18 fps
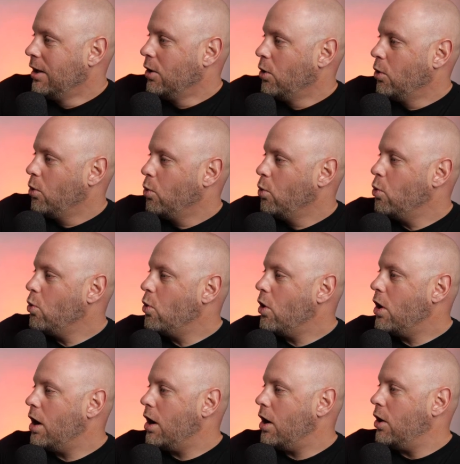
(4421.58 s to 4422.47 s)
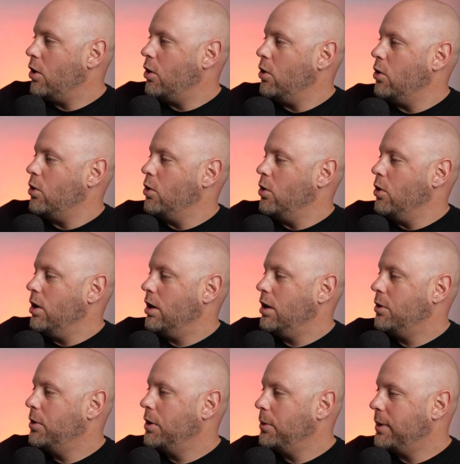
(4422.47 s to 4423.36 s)
Whoa,
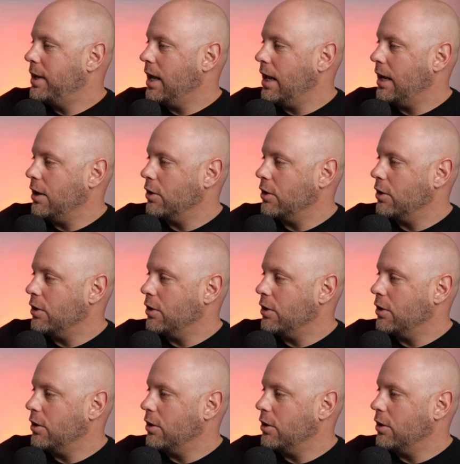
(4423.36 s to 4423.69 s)
what do we got here?